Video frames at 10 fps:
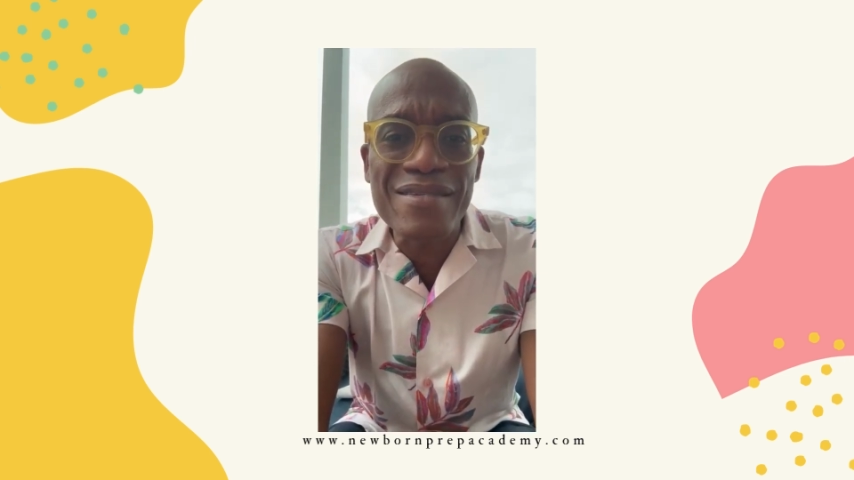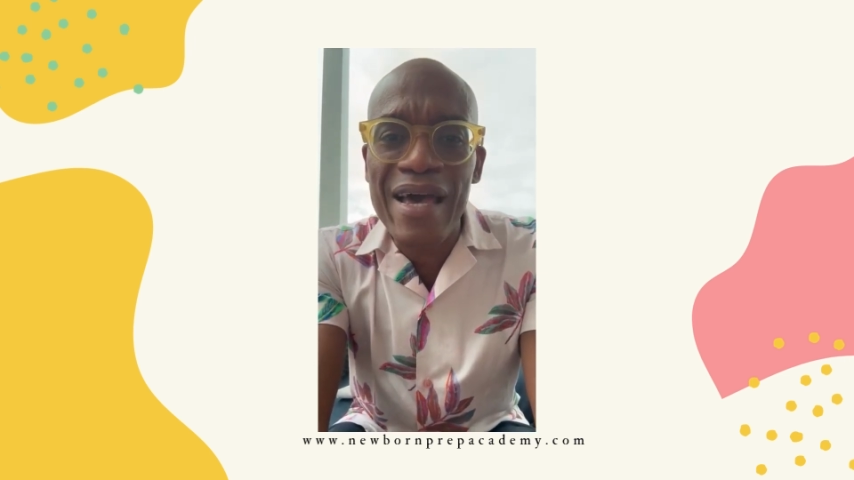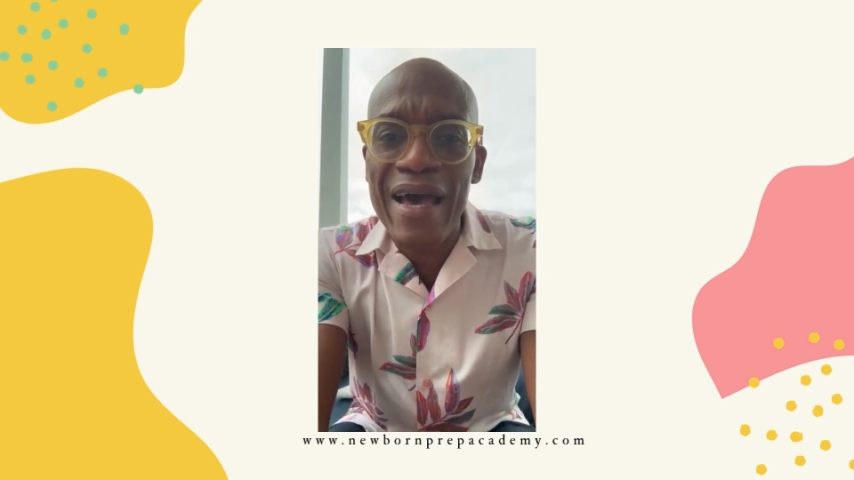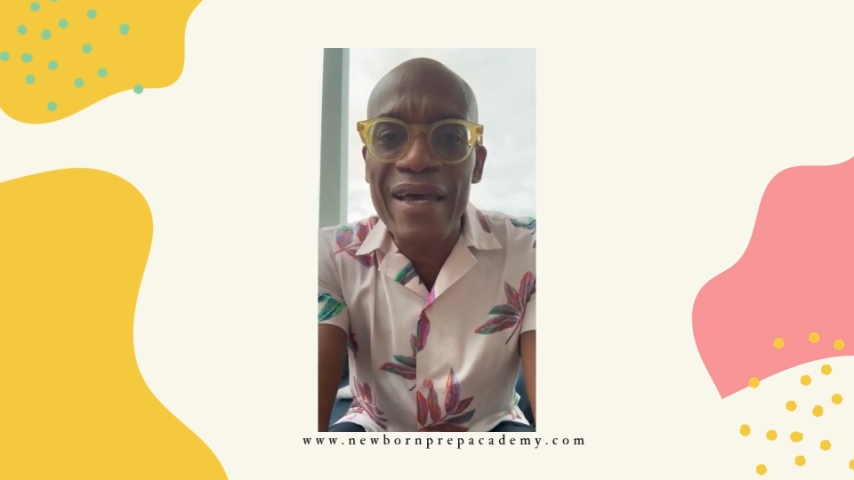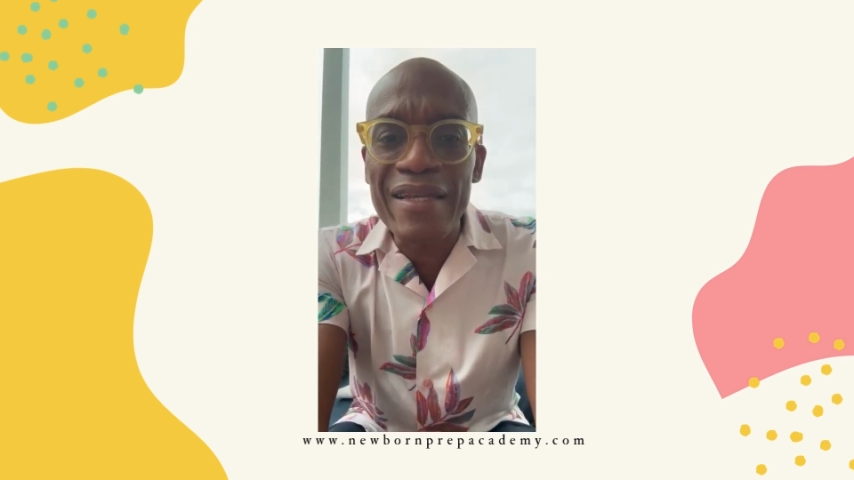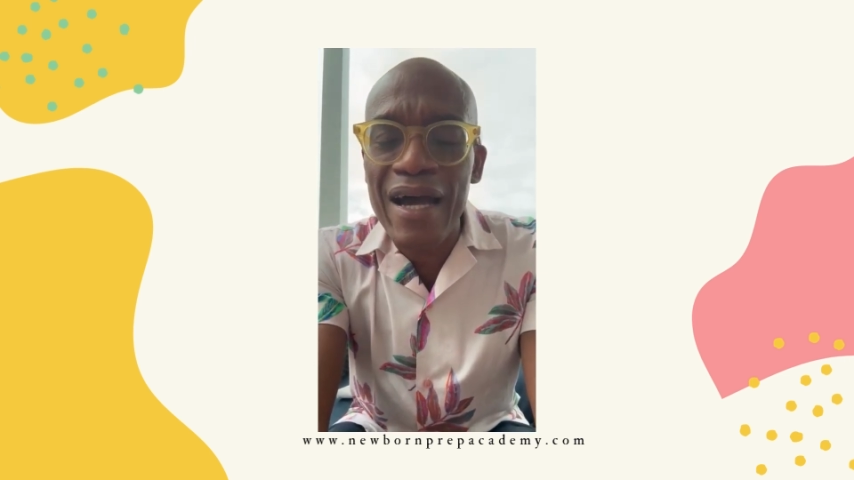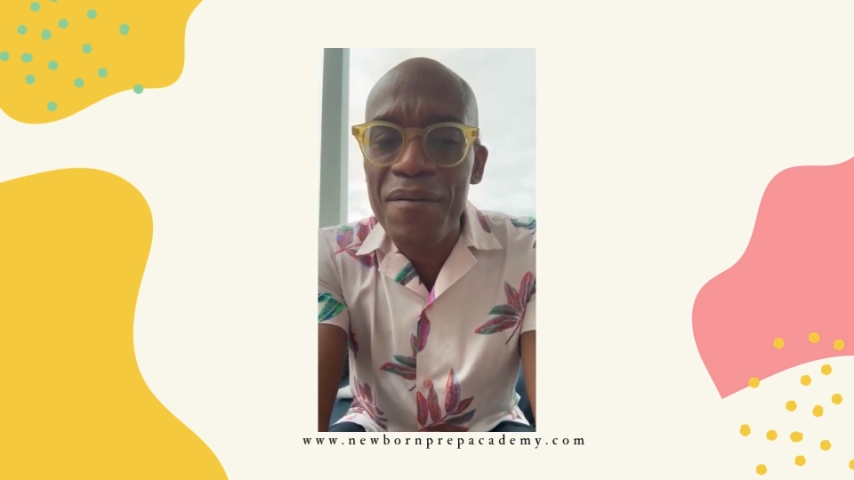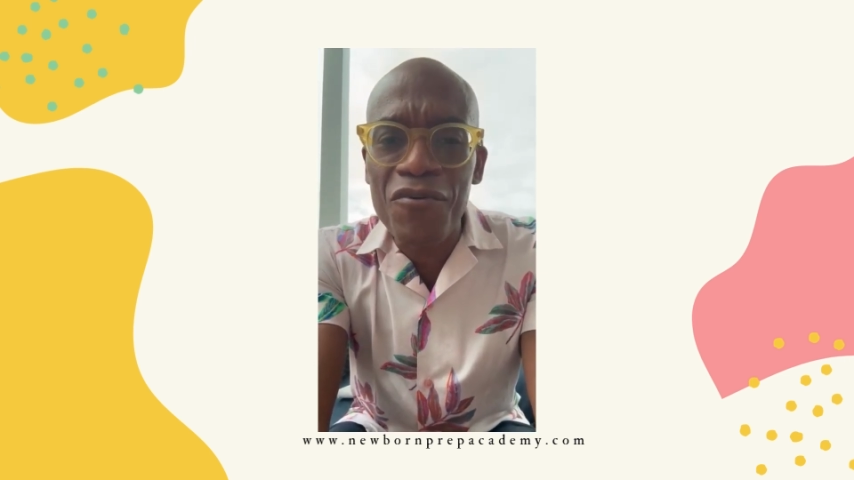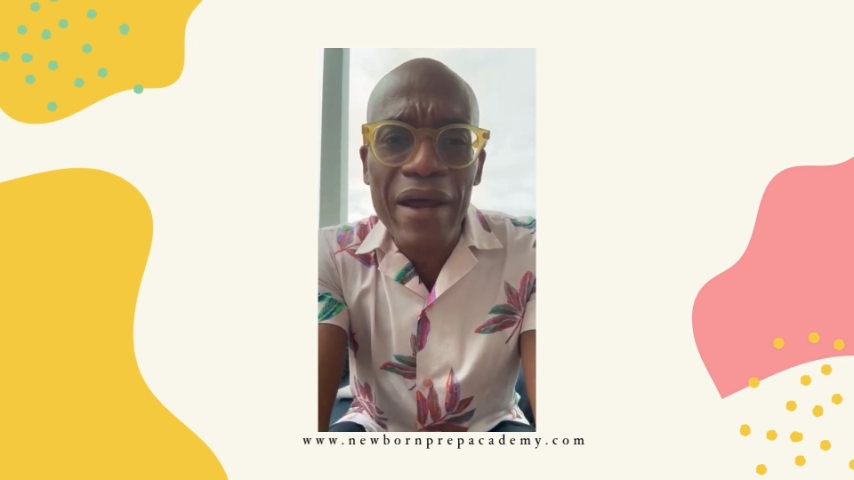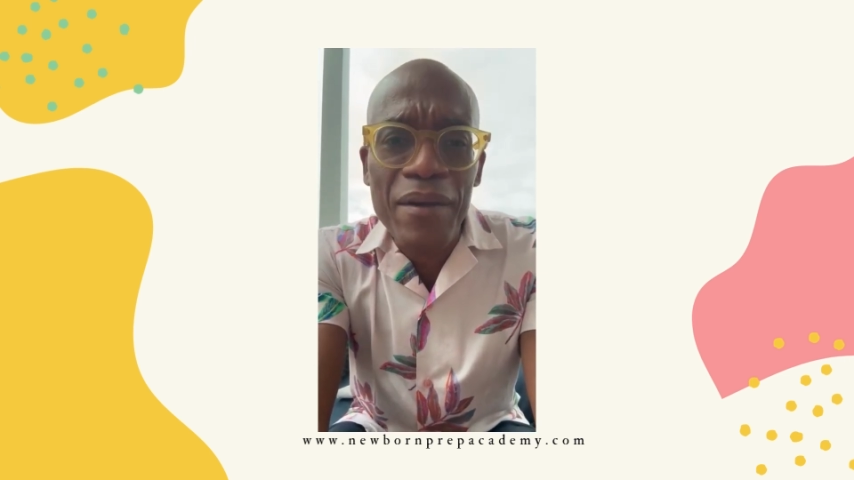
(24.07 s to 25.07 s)

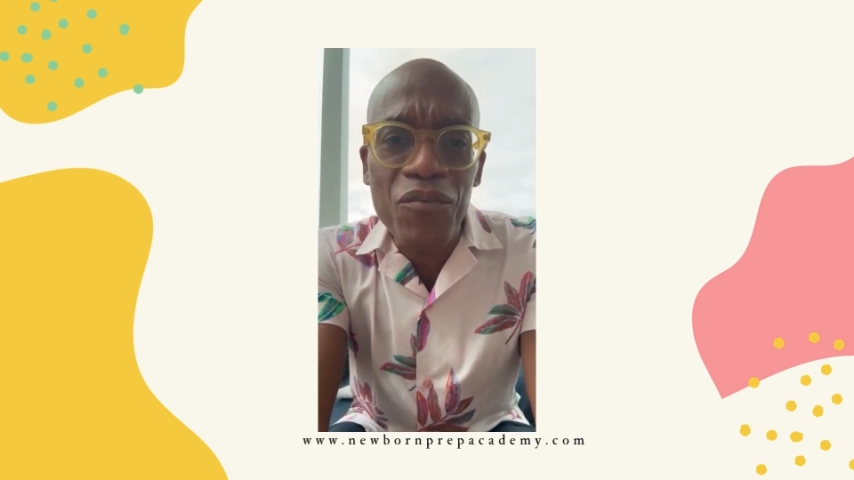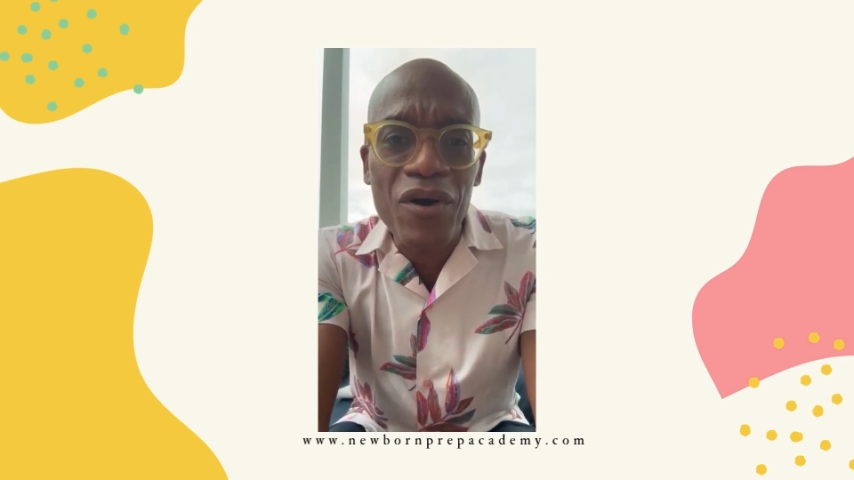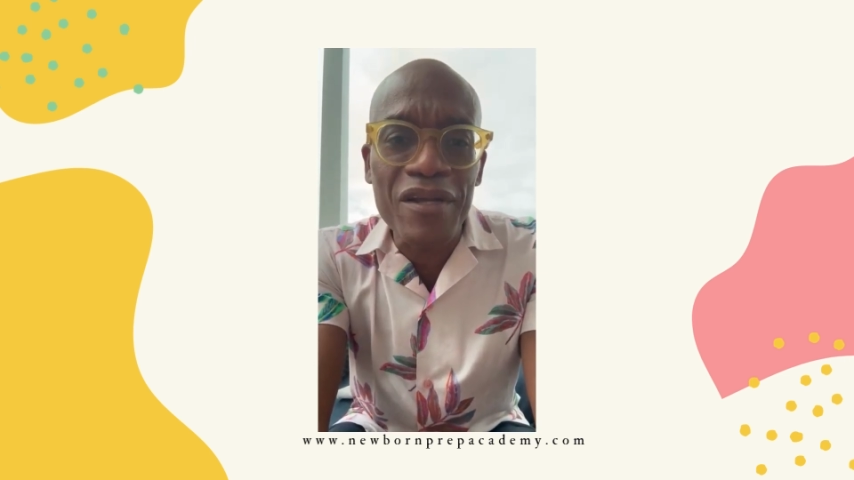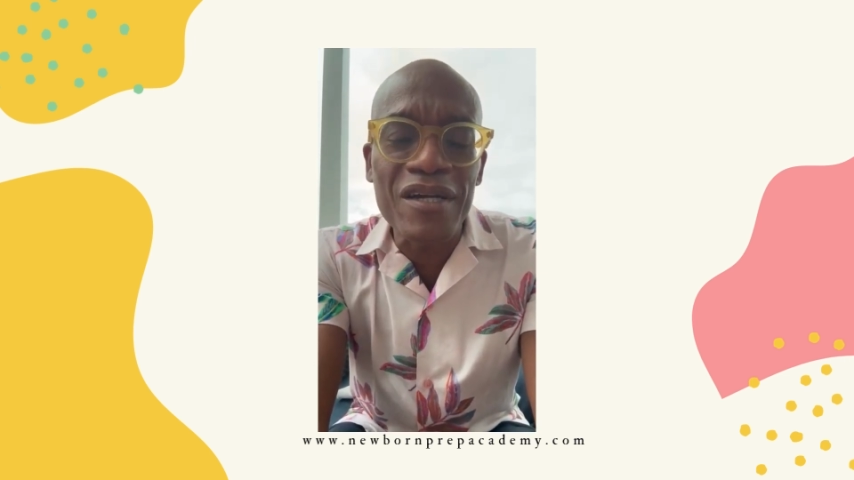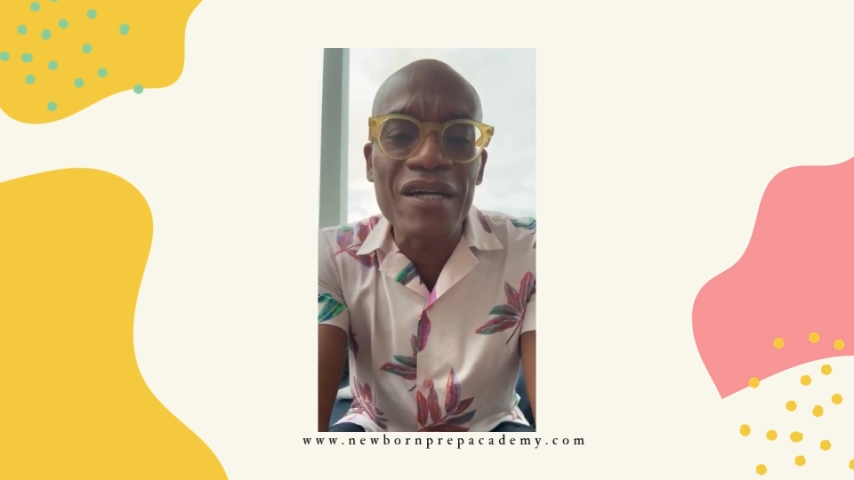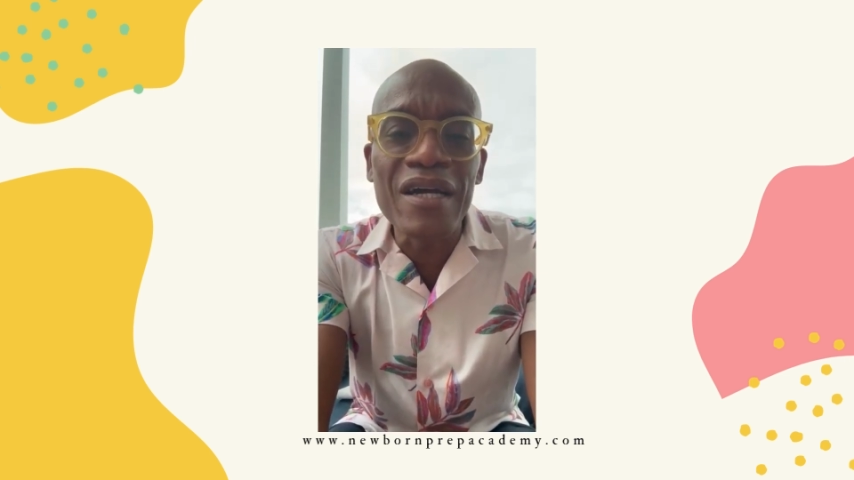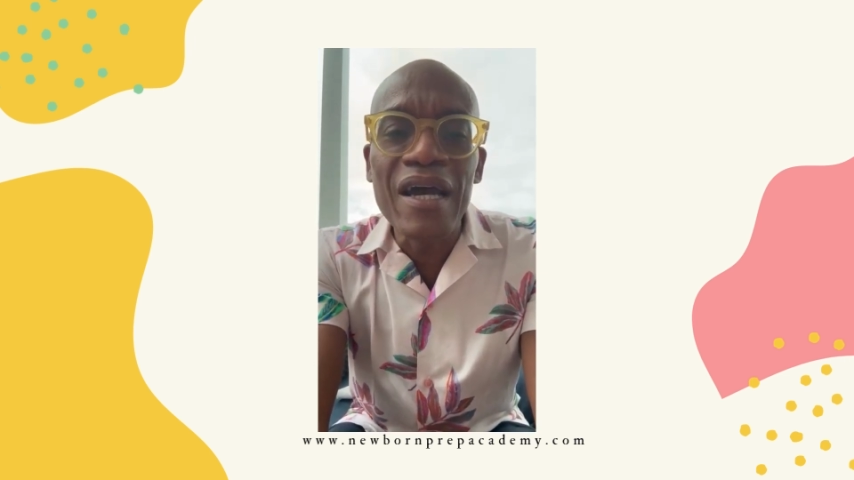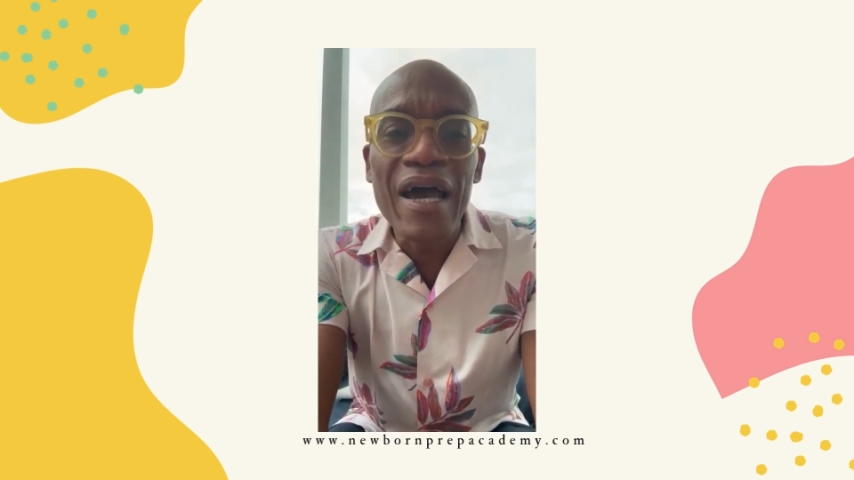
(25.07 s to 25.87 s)
and gripe water.